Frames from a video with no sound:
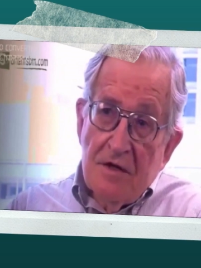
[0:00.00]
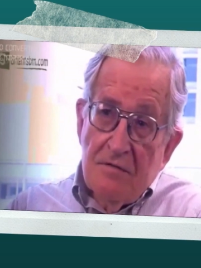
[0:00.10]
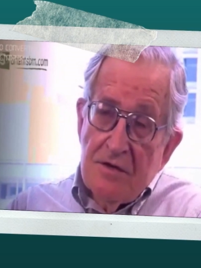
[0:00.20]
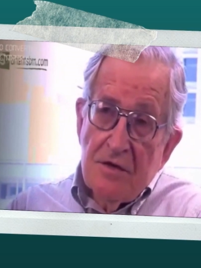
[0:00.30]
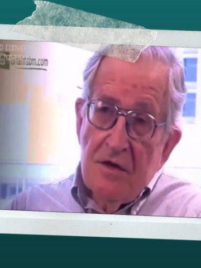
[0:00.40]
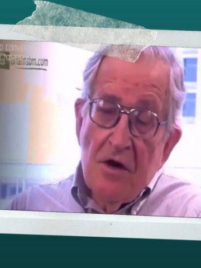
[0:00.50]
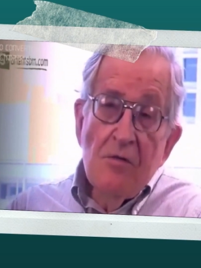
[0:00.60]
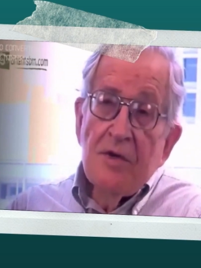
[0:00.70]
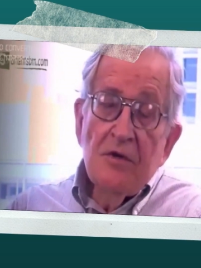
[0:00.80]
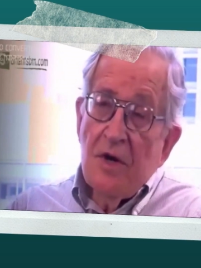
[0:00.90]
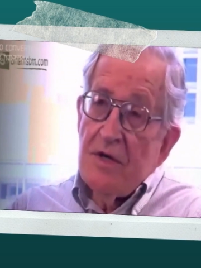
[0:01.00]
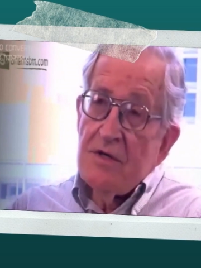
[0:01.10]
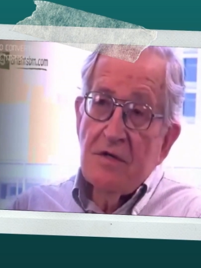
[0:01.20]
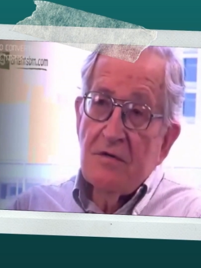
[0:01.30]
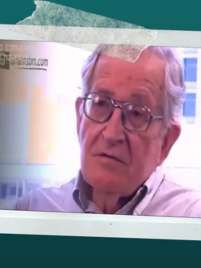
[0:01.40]
Well, it was an open
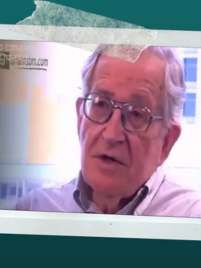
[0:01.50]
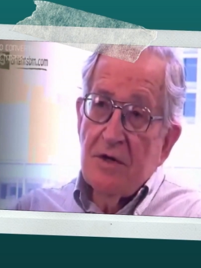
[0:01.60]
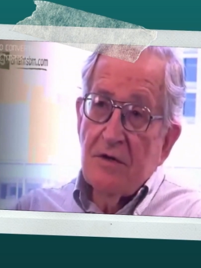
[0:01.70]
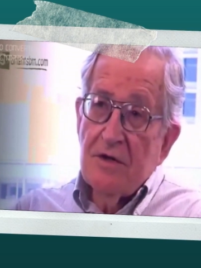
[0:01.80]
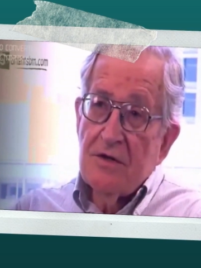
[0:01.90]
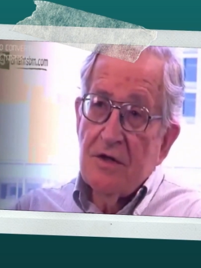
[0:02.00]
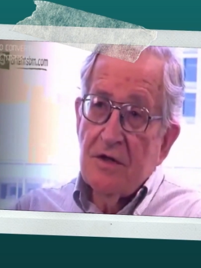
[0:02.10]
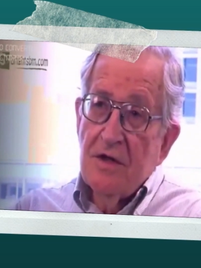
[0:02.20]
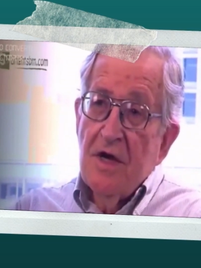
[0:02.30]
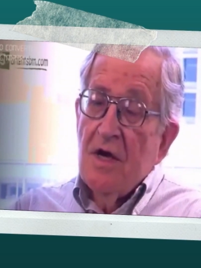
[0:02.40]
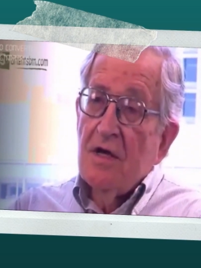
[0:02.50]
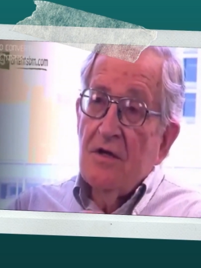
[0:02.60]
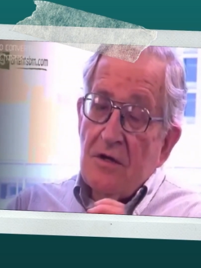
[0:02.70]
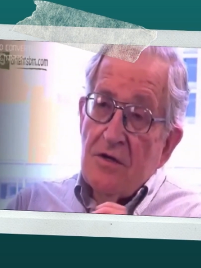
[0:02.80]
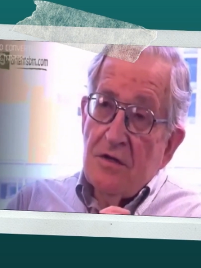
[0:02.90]
question, whether it's...
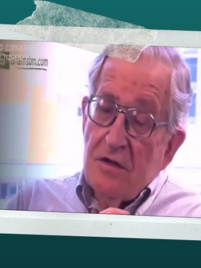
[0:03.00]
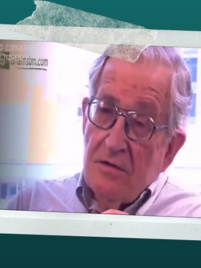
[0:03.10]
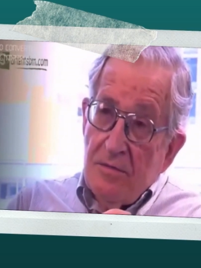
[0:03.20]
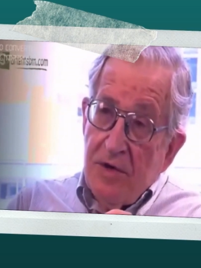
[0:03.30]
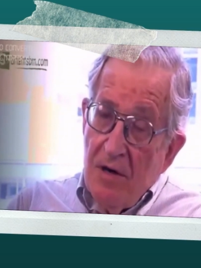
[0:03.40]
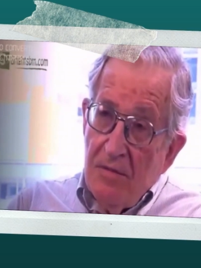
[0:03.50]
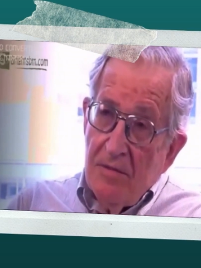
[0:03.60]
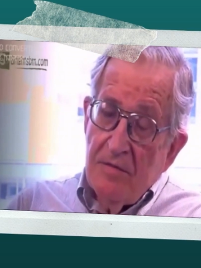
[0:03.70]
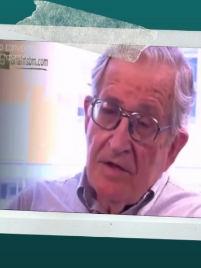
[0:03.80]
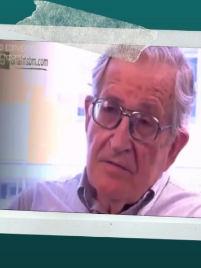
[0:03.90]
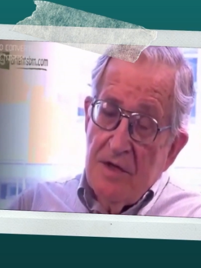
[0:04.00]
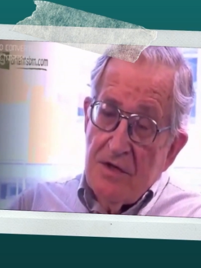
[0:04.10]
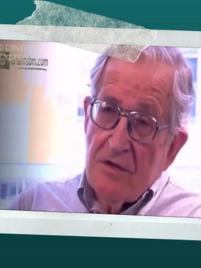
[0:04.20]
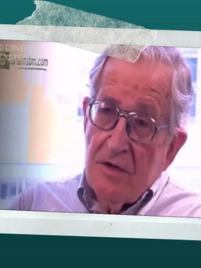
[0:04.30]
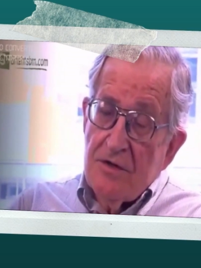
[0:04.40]
notice that the problem
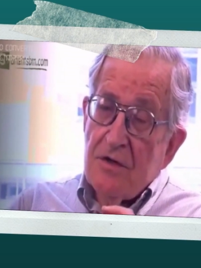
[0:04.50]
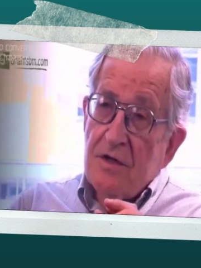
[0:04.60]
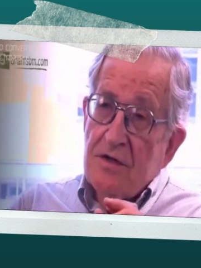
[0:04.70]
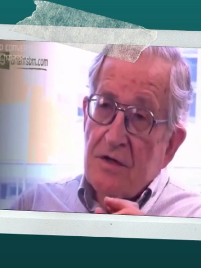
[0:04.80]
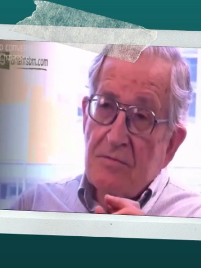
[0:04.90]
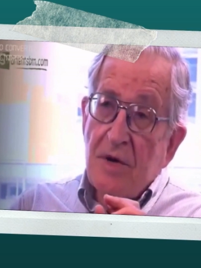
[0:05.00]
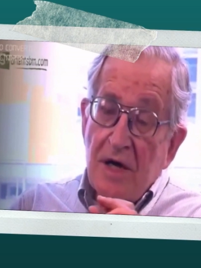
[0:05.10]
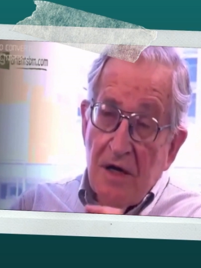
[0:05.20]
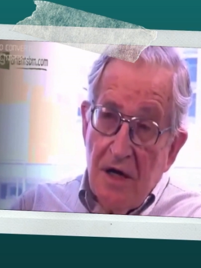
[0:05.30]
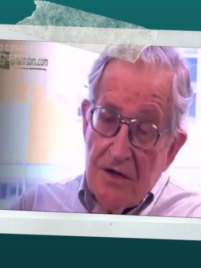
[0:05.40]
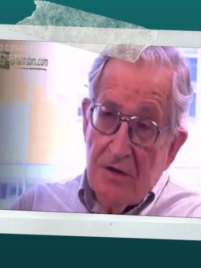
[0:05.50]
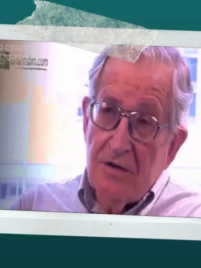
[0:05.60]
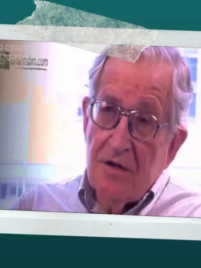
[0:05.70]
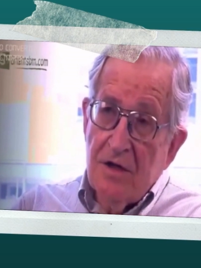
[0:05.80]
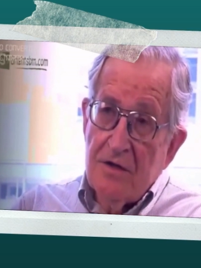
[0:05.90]
and mystery is a
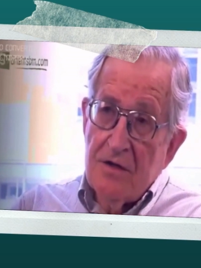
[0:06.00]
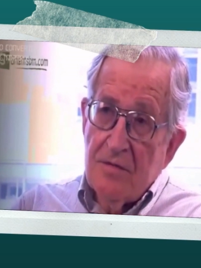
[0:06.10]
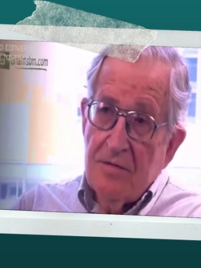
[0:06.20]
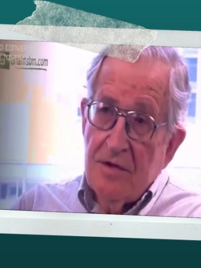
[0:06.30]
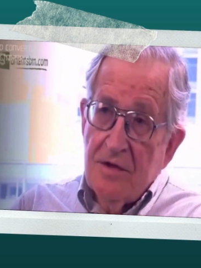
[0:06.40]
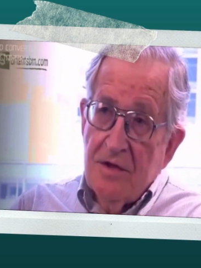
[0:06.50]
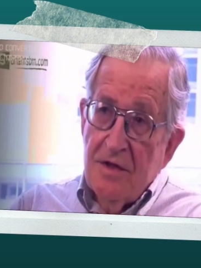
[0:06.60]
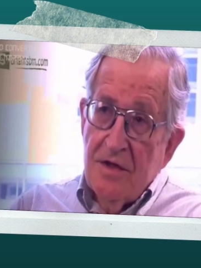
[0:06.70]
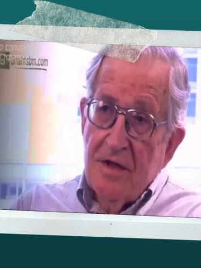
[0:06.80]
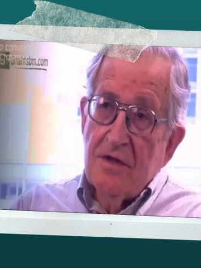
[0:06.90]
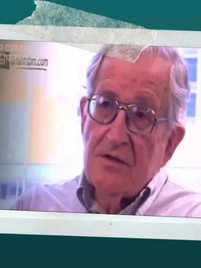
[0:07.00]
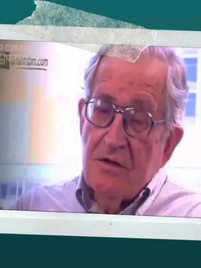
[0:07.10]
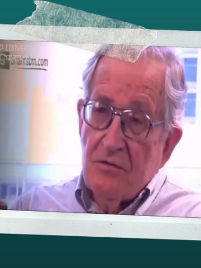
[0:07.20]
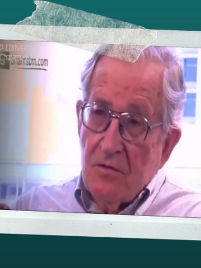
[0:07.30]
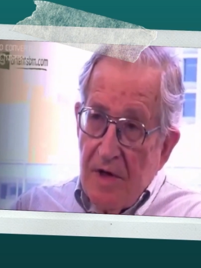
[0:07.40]
biological concept.
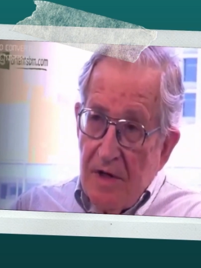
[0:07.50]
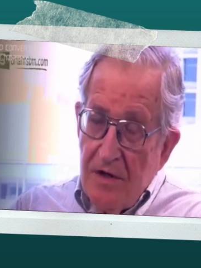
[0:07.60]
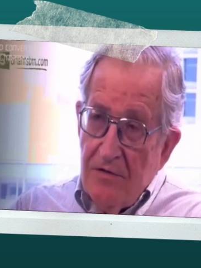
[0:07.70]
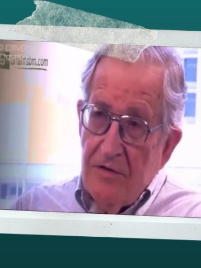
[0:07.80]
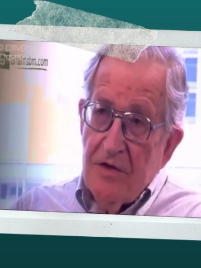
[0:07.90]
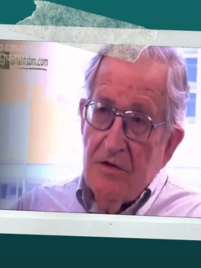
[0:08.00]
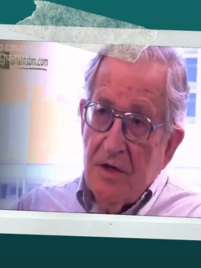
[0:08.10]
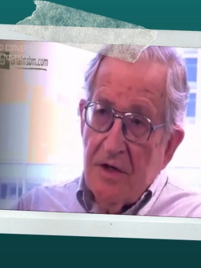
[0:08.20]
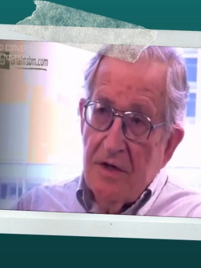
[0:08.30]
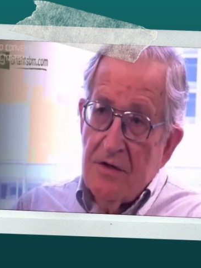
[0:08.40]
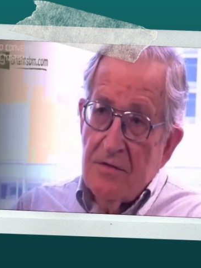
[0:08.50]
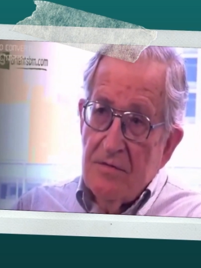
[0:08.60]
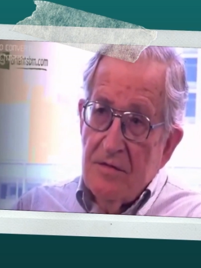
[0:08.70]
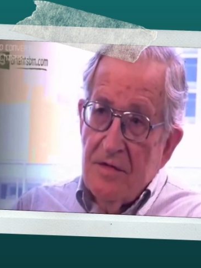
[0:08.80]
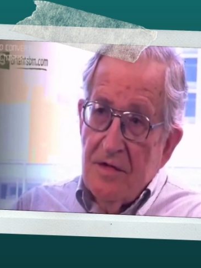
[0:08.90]
It's relative to the
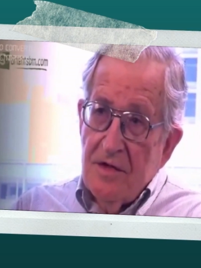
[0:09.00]
organism.